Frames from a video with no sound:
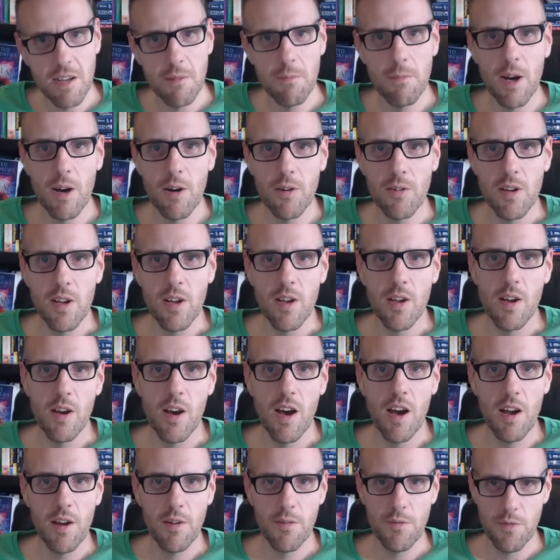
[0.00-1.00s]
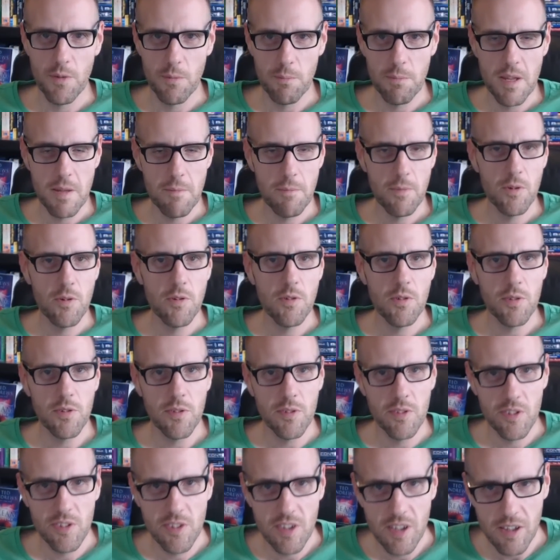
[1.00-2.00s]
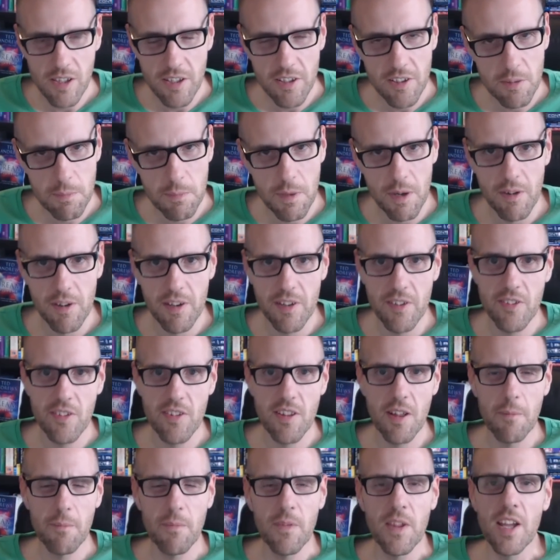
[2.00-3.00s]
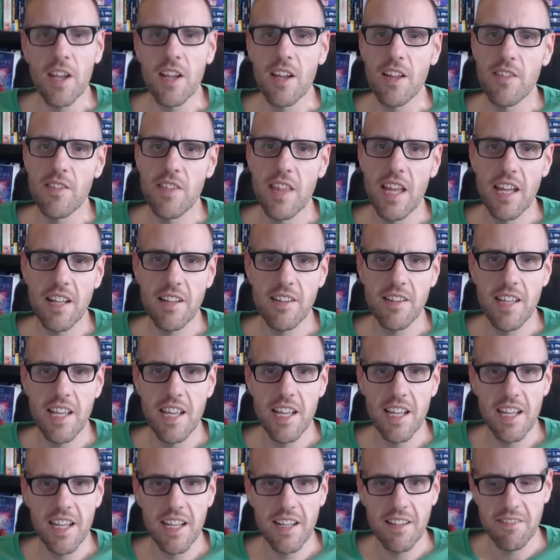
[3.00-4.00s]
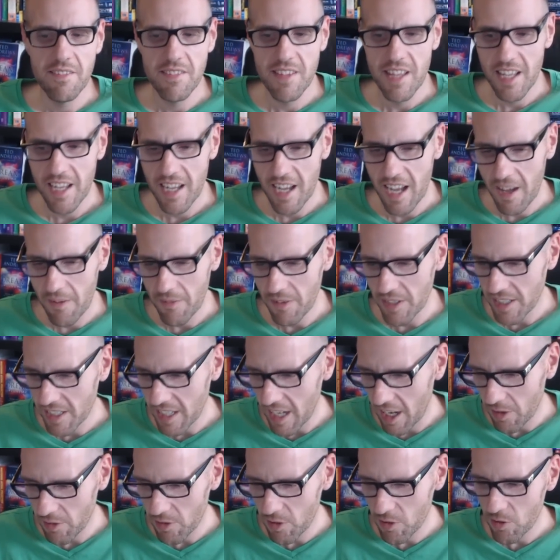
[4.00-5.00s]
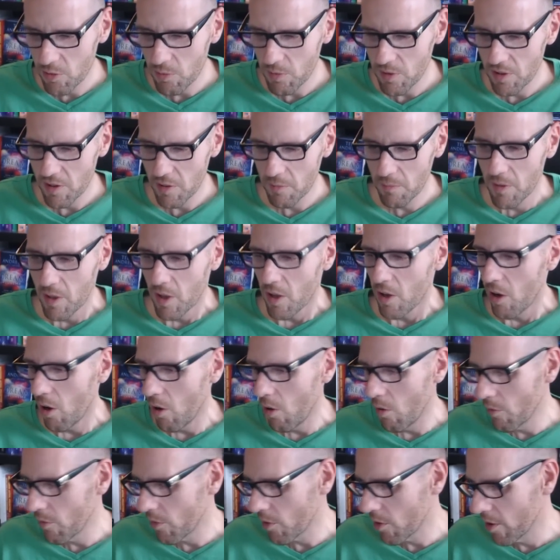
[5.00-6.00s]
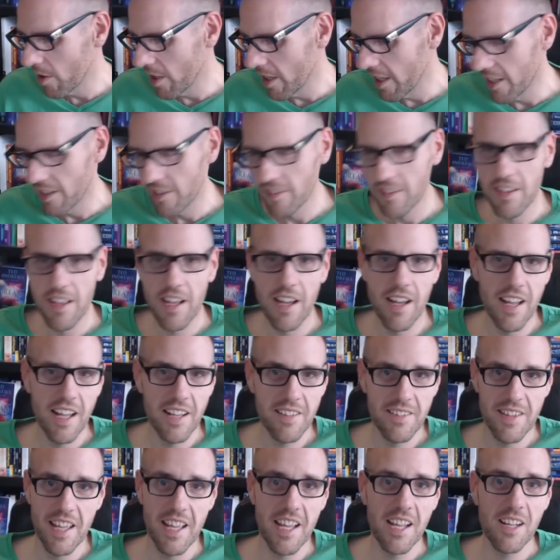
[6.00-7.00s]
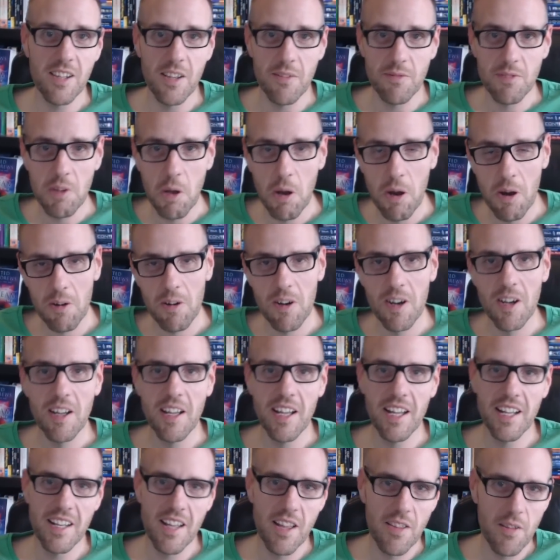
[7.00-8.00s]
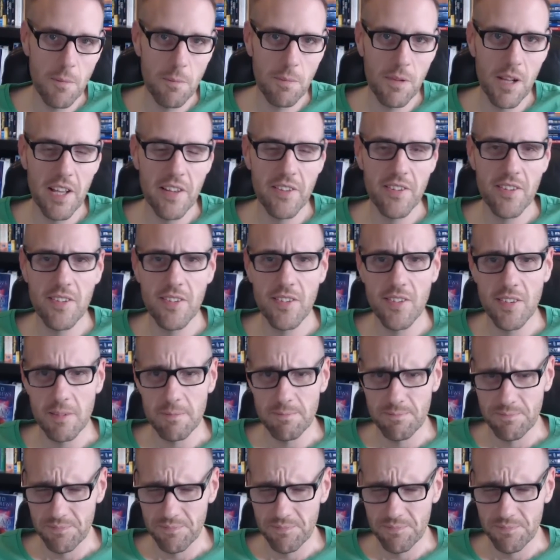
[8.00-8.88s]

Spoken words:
about from people who still experience them, that they have encounters with them over in at the Hill of Tara and other places.